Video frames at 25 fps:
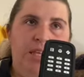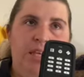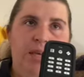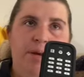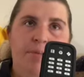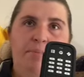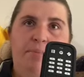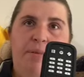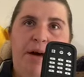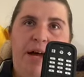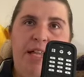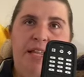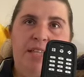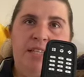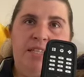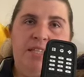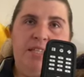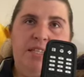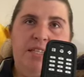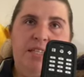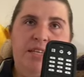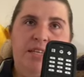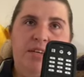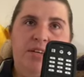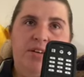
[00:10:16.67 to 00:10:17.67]

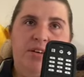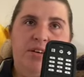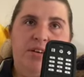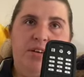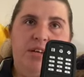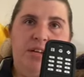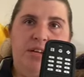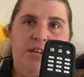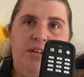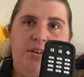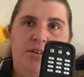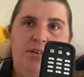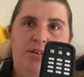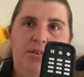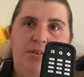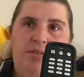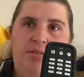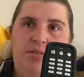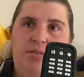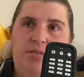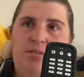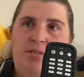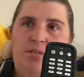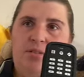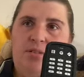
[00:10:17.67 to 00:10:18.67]
buttons that you can
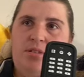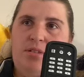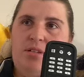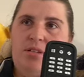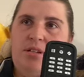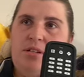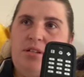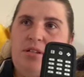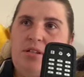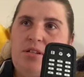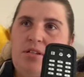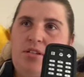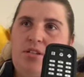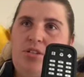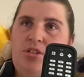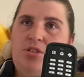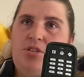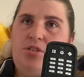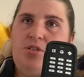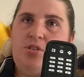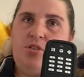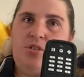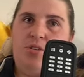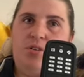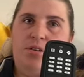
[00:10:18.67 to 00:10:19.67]
use
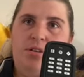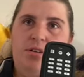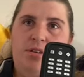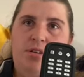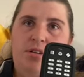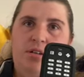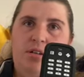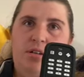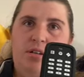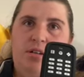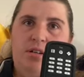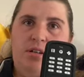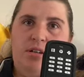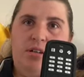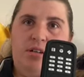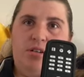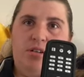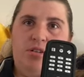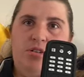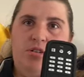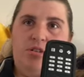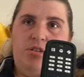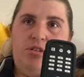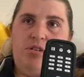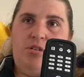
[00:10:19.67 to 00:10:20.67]
to
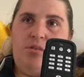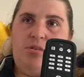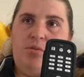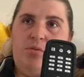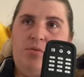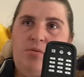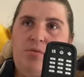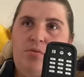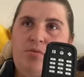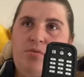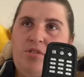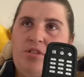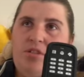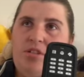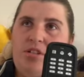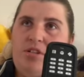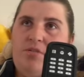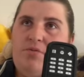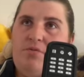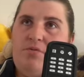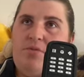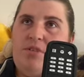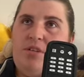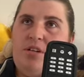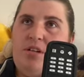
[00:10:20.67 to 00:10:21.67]
toggle
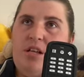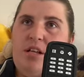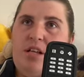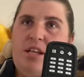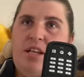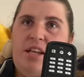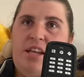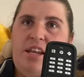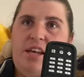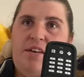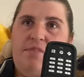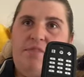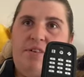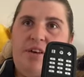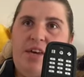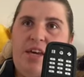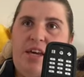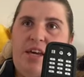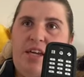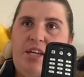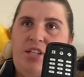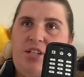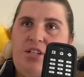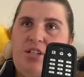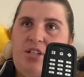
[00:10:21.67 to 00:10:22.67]
different
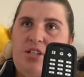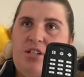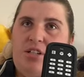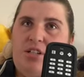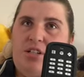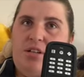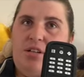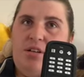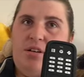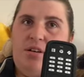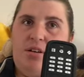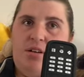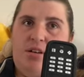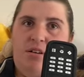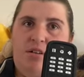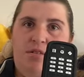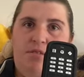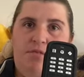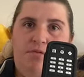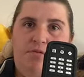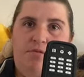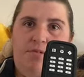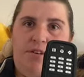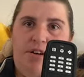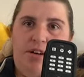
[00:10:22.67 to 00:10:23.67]
navigation
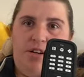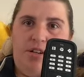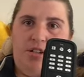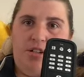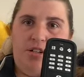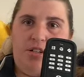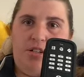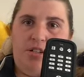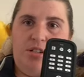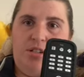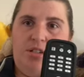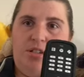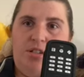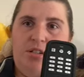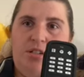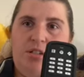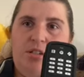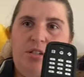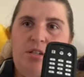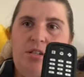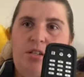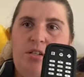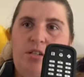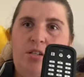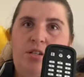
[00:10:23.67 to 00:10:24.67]
functions.
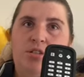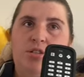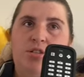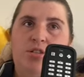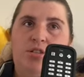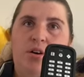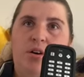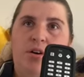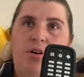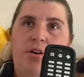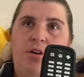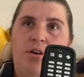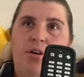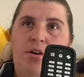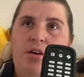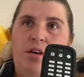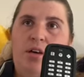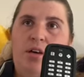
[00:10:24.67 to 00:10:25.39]
So